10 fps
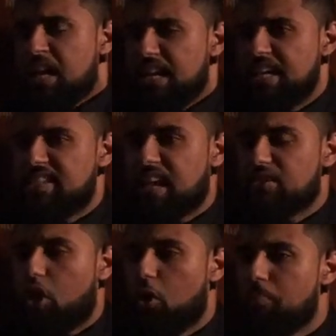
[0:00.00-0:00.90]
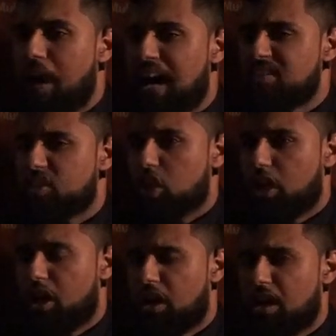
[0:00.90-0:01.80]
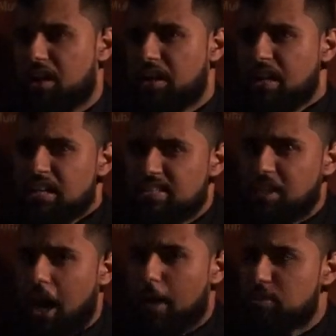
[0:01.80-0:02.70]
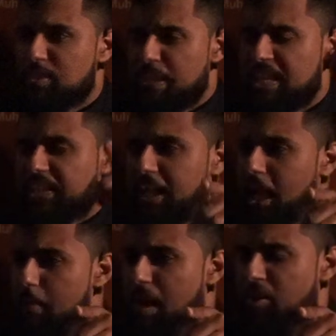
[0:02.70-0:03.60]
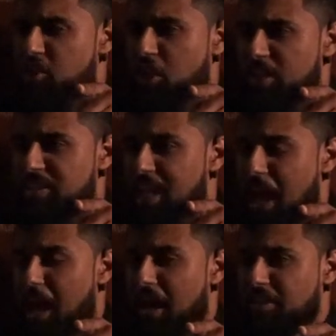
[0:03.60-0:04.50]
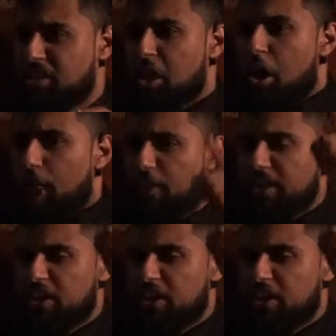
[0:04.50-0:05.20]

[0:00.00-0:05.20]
He says, Oh, master, stop speaking about your death, for